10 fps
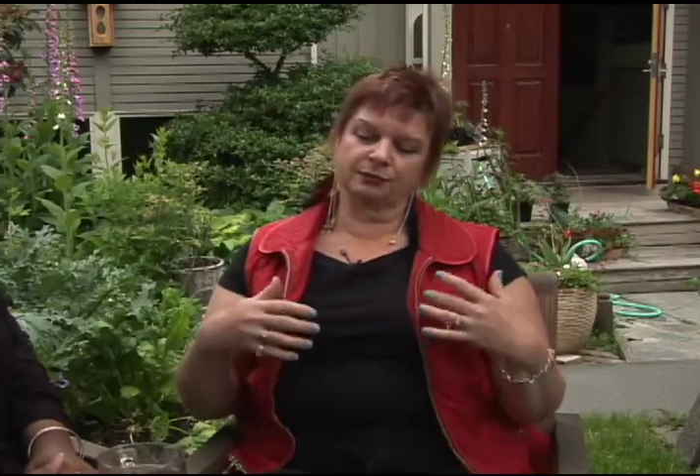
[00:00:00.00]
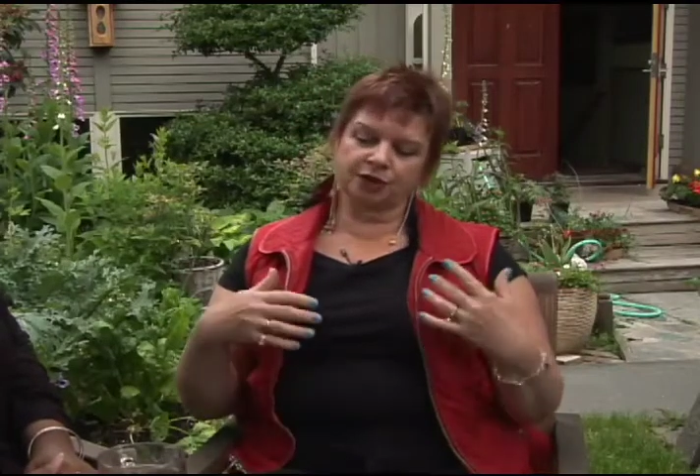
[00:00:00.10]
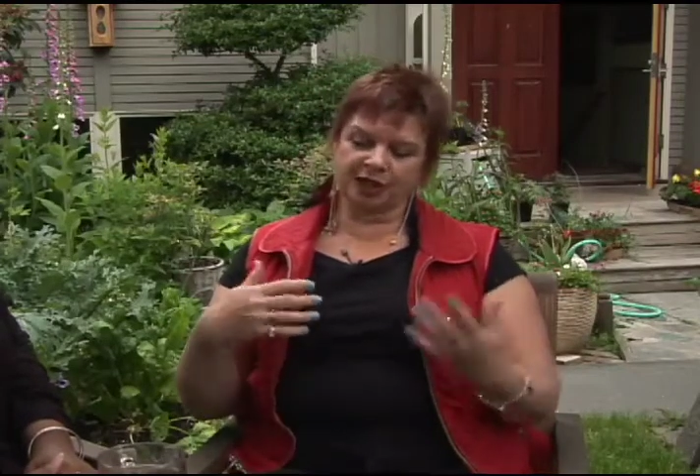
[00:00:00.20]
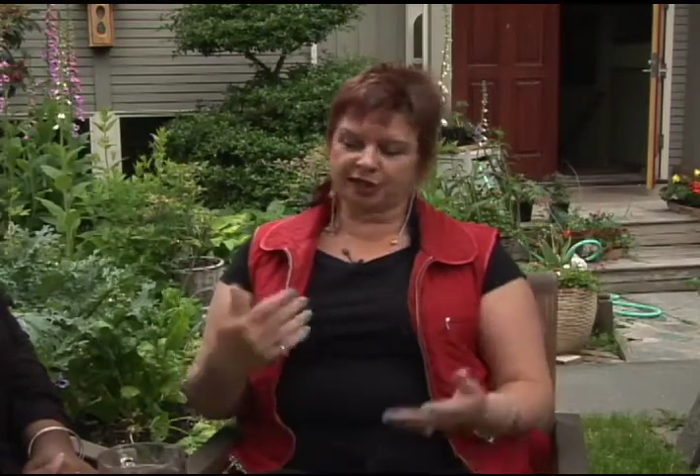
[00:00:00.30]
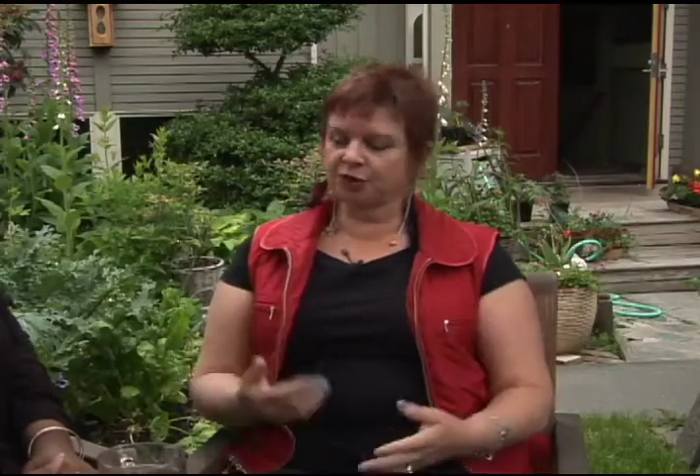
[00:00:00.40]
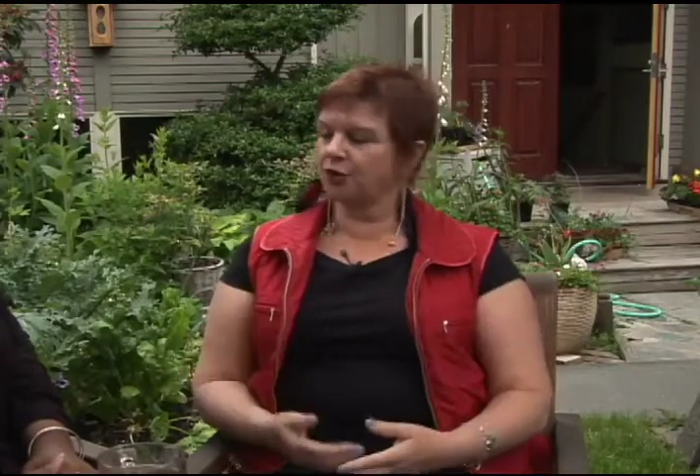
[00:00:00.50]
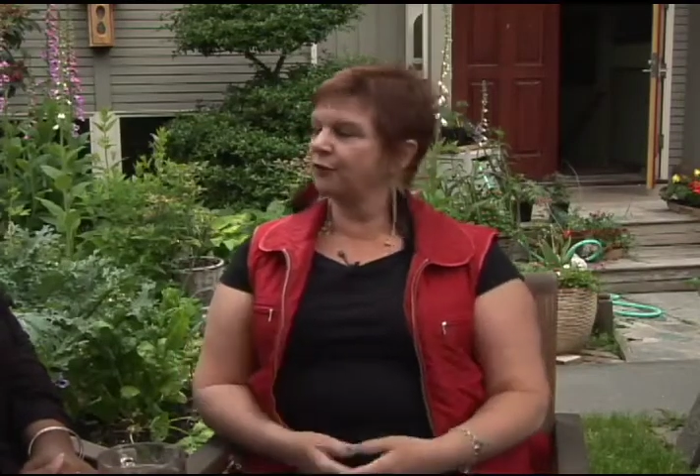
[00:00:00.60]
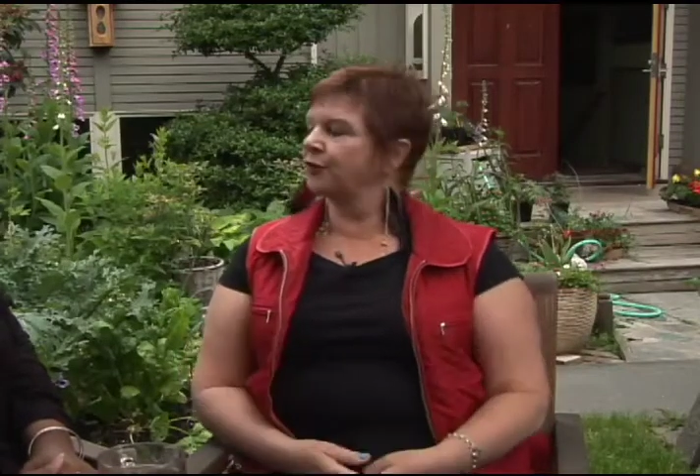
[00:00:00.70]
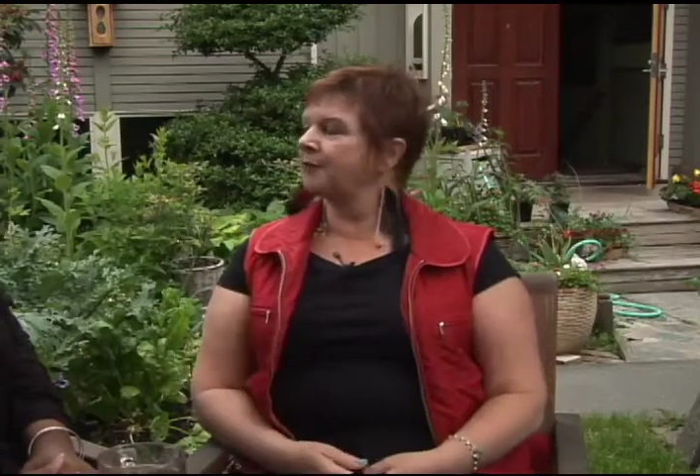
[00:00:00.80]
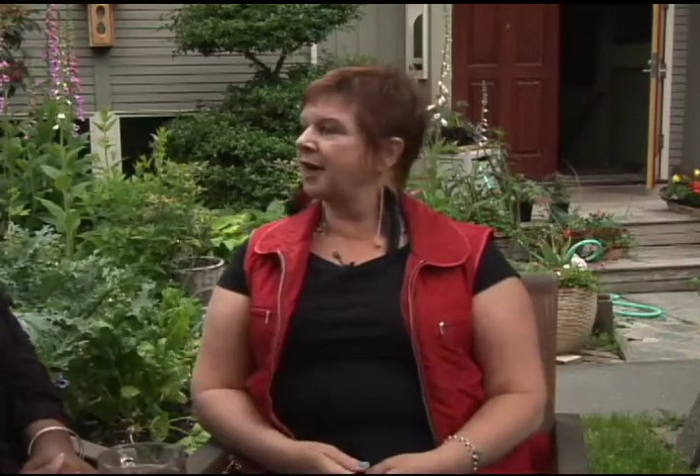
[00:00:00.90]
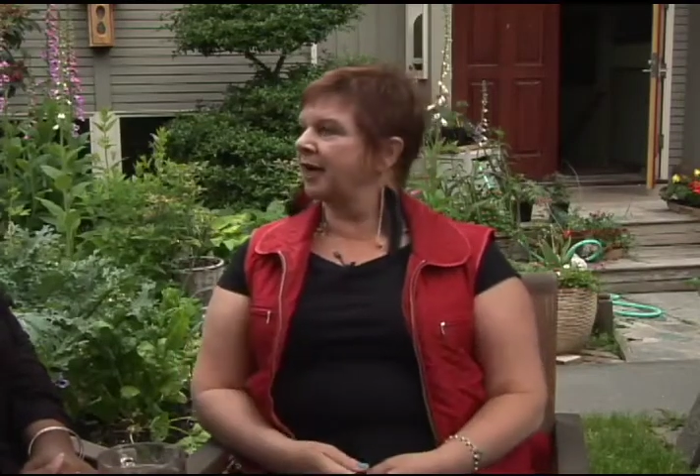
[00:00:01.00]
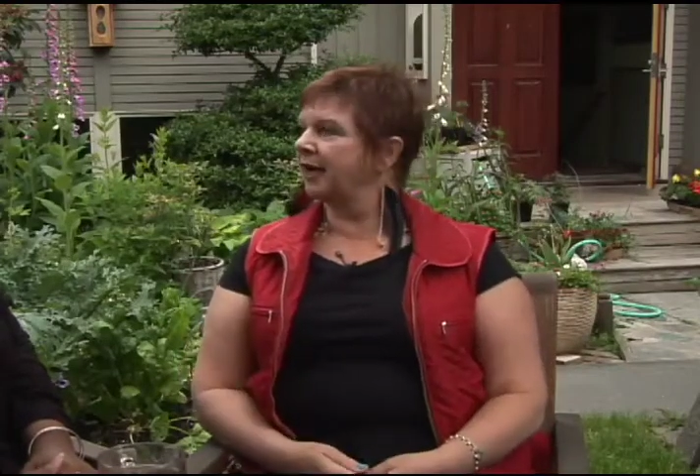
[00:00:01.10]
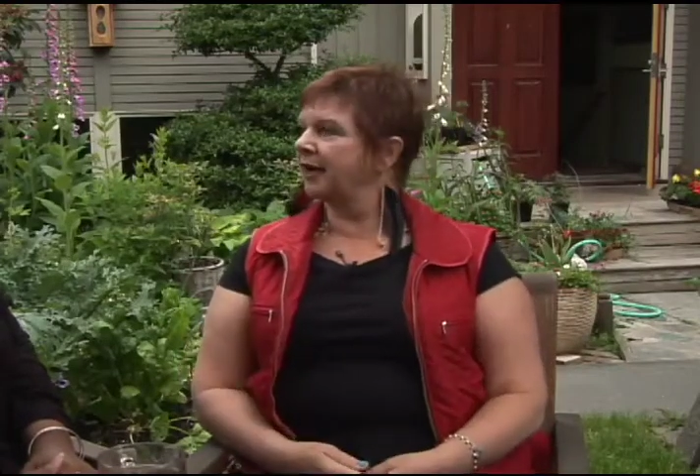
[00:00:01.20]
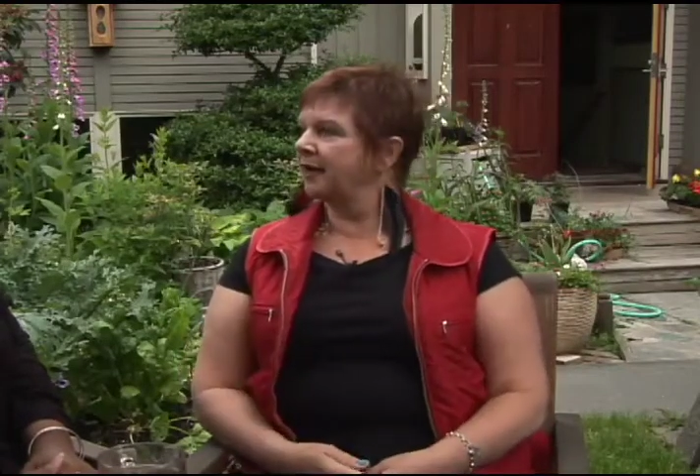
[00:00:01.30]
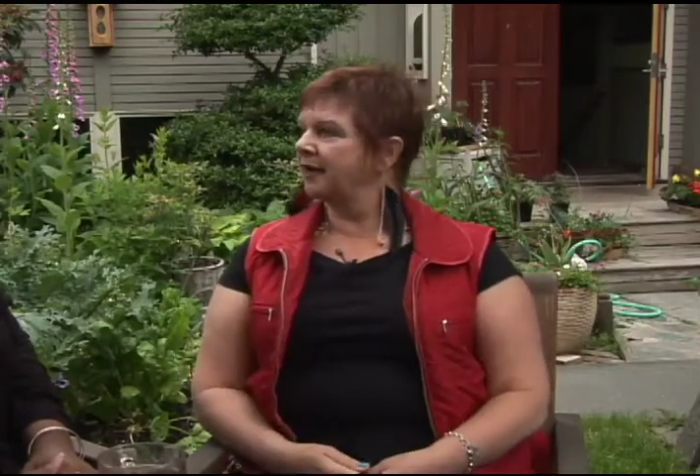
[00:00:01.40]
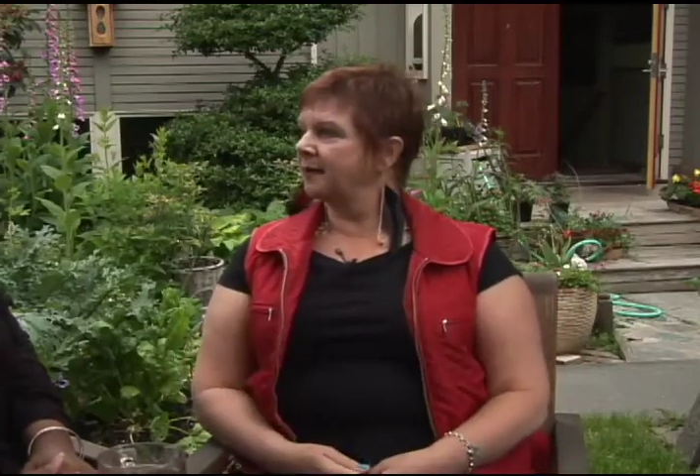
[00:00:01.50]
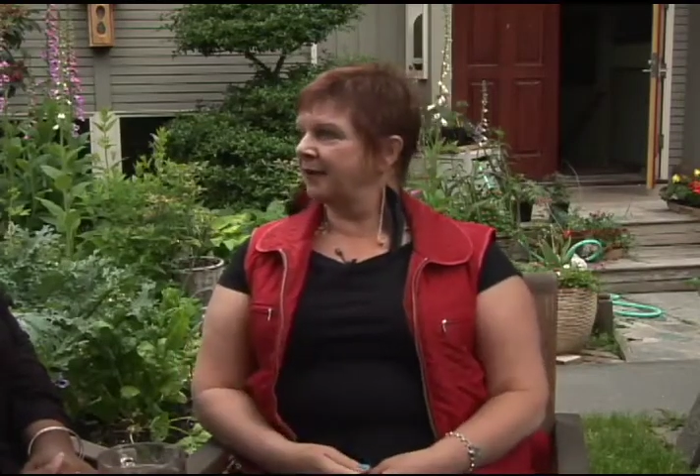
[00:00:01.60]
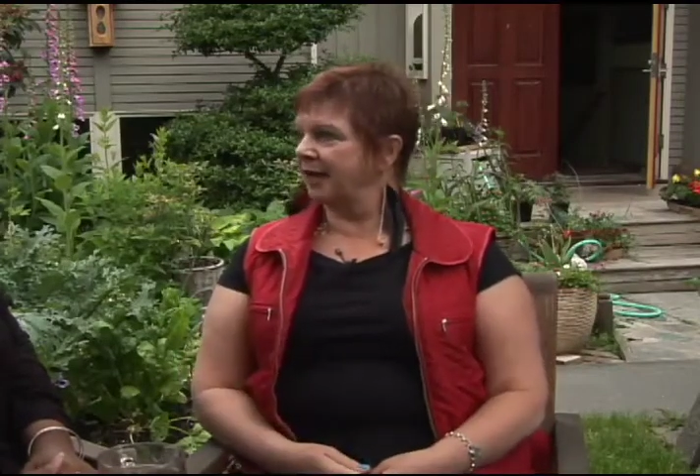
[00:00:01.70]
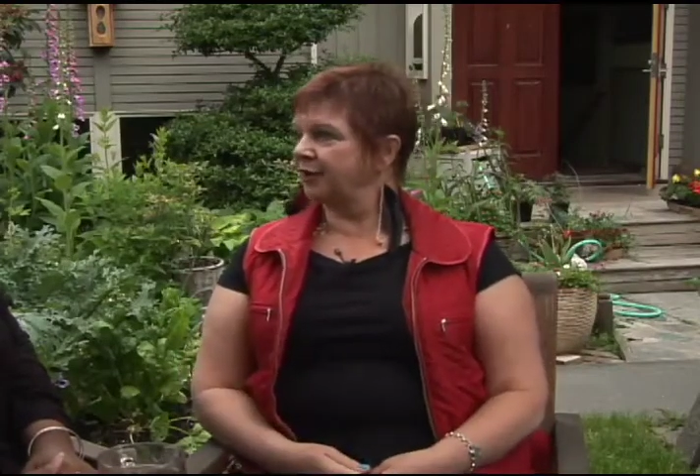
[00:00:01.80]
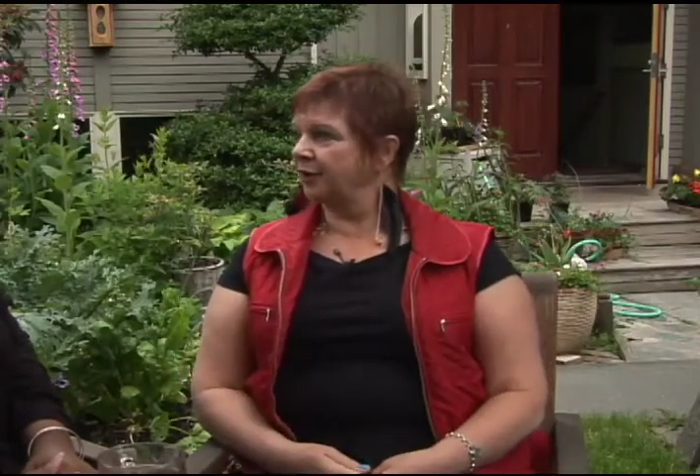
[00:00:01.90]
change over my
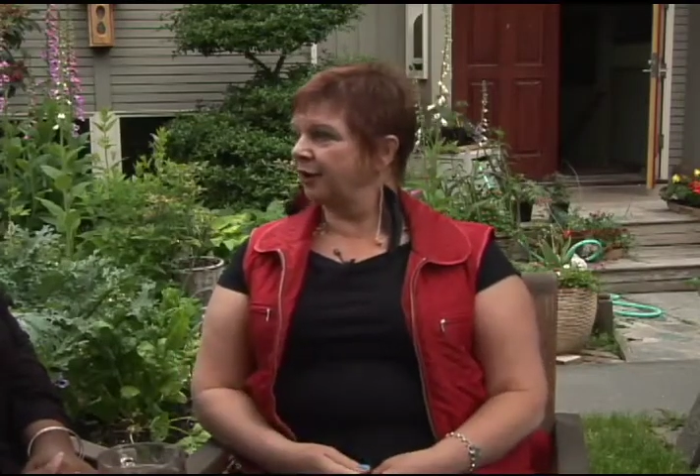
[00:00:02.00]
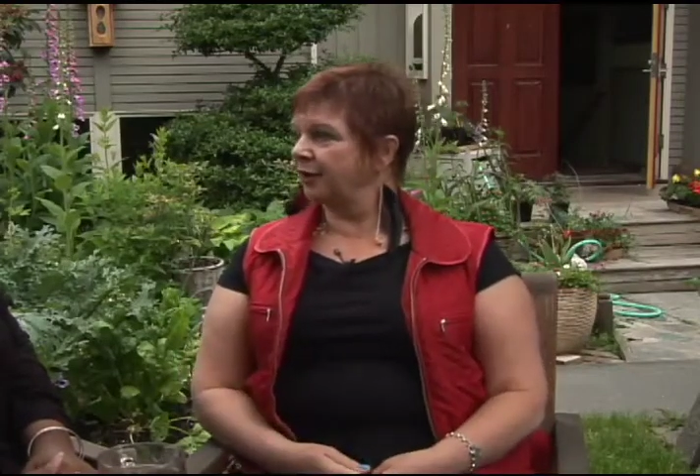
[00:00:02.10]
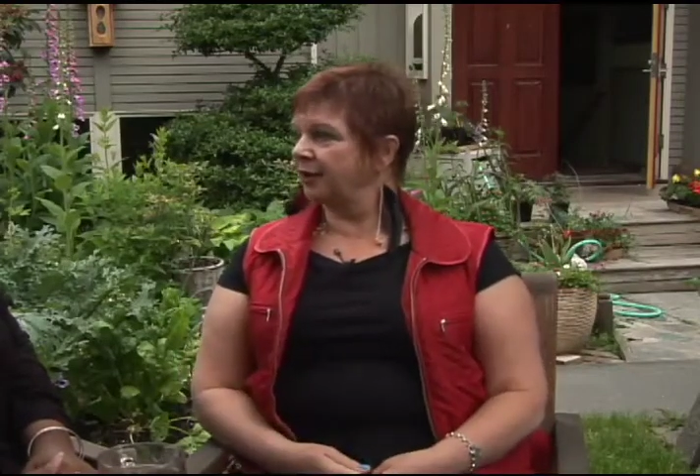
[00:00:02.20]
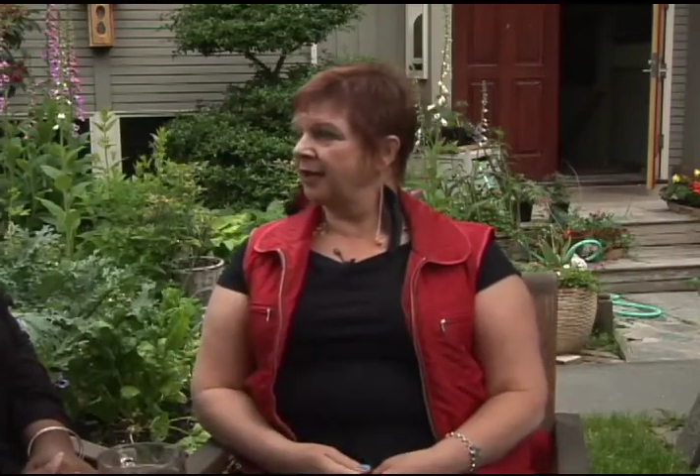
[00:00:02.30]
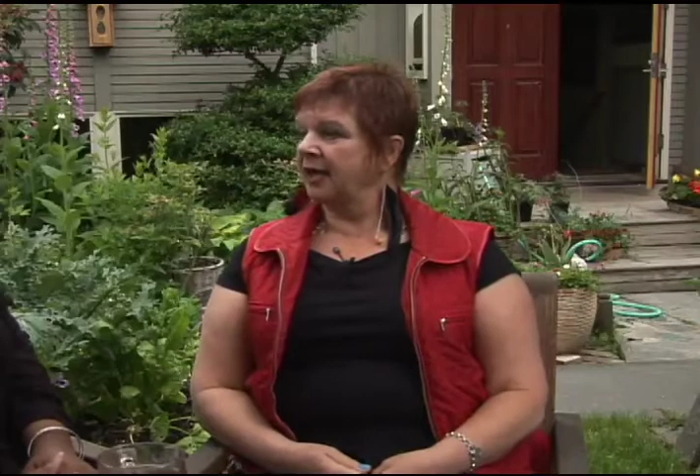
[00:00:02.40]
backyard